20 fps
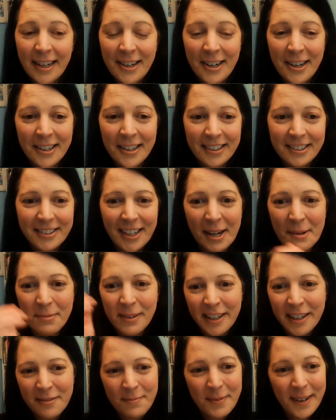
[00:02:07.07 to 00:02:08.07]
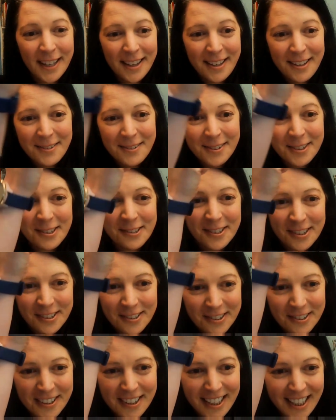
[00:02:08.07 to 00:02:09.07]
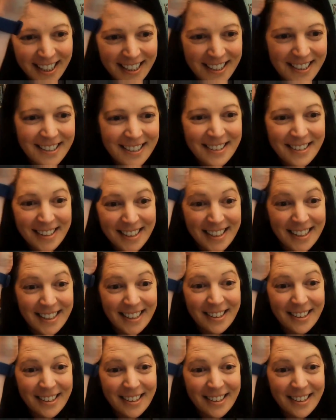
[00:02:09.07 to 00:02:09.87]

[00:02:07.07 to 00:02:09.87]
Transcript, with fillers: i call it grab life by the unicorn horn and just